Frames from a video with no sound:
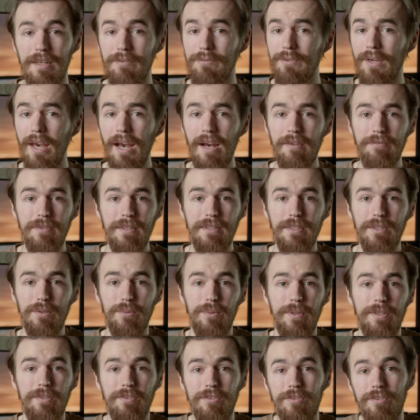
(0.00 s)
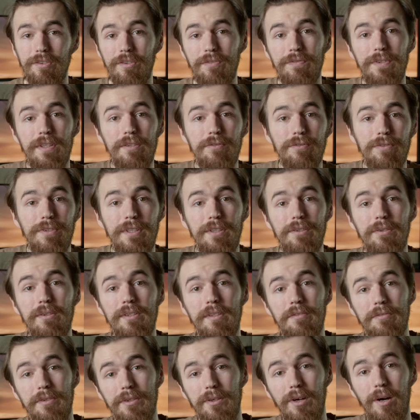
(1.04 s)
If you have any questions, feel free to
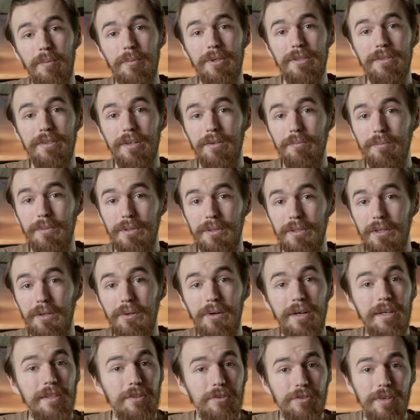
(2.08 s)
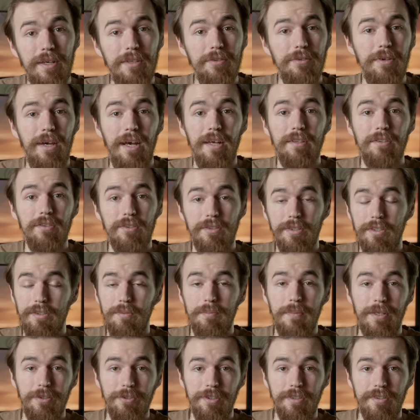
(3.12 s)
leave a comment down below. I'll try to answer as
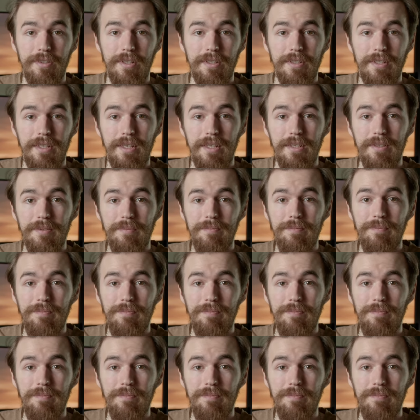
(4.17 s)
much as I can.